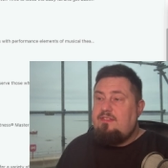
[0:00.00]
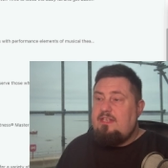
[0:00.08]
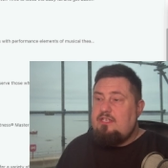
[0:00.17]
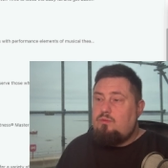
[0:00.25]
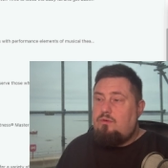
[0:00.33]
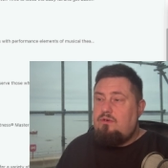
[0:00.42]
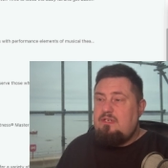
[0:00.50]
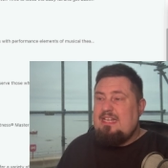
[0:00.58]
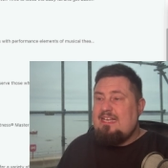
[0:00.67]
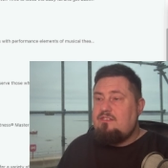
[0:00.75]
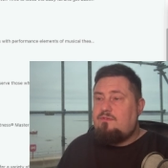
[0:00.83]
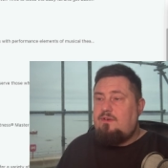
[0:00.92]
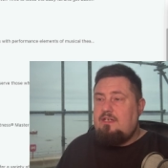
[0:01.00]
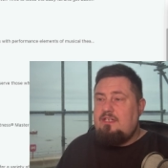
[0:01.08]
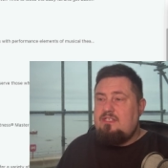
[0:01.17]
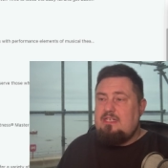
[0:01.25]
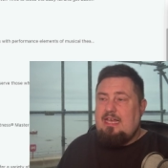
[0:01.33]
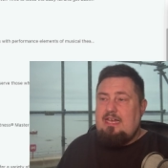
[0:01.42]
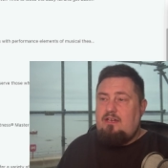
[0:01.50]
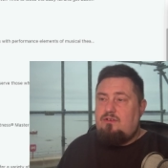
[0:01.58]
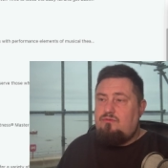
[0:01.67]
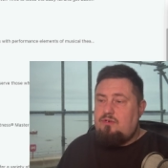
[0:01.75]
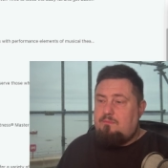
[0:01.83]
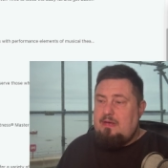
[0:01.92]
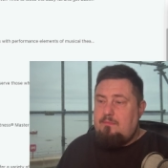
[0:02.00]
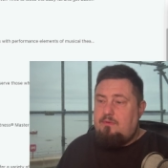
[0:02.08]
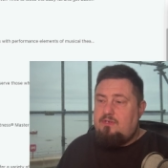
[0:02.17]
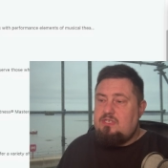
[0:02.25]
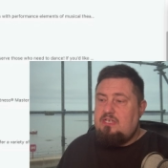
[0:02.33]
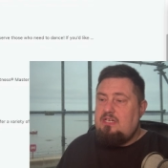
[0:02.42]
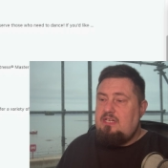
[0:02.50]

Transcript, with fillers: This one, Dance Fitness, 800 members.